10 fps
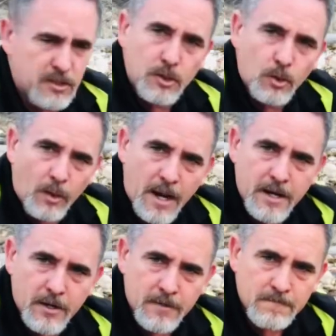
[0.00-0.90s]
tool right
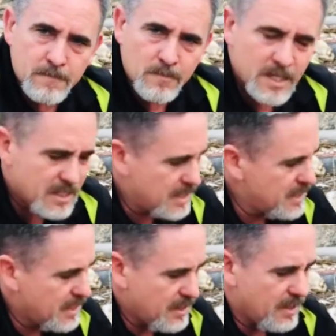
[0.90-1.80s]
here,
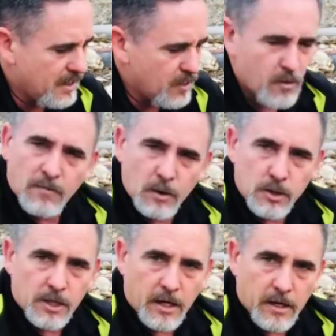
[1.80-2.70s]

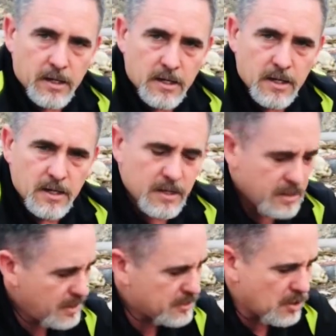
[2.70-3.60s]
revolutionary.
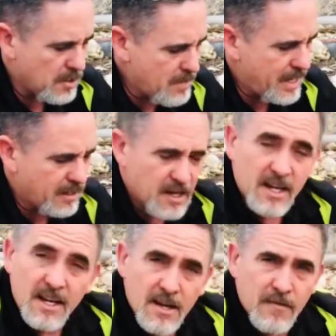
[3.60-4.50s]
It's going to make
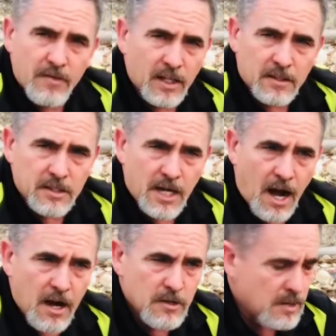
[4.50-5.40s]
filling the
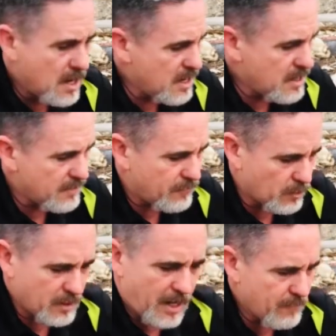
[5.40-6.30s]
tire for
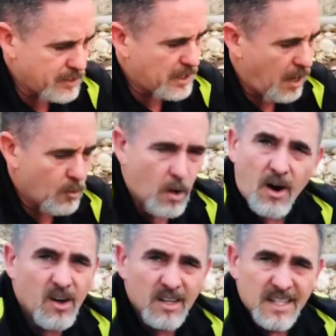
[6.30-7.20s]
every tire
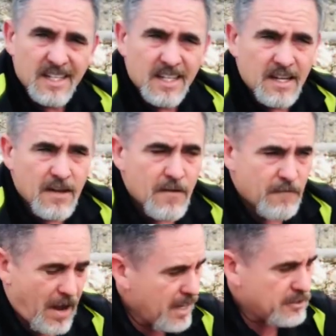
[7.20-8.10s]
wall
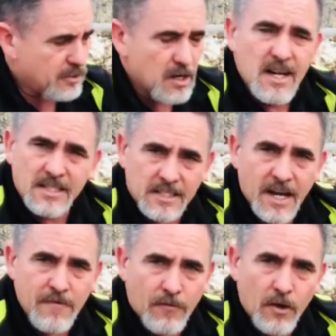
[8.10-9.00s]
faster,
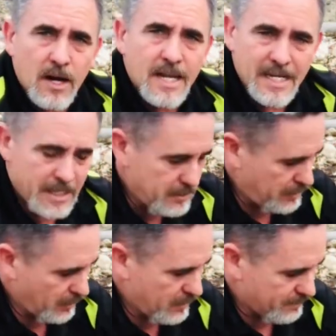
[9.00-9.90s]
safer,
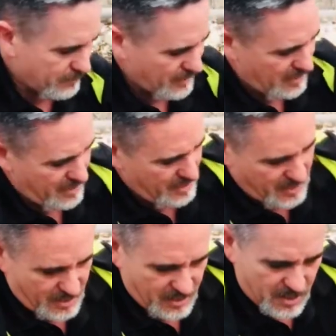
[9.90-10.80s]
easier.
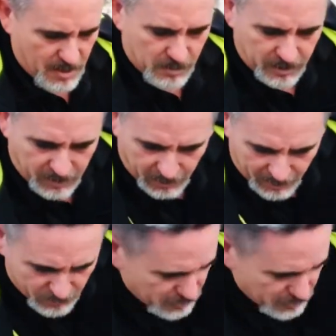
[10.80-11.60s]
Plenty of leverage,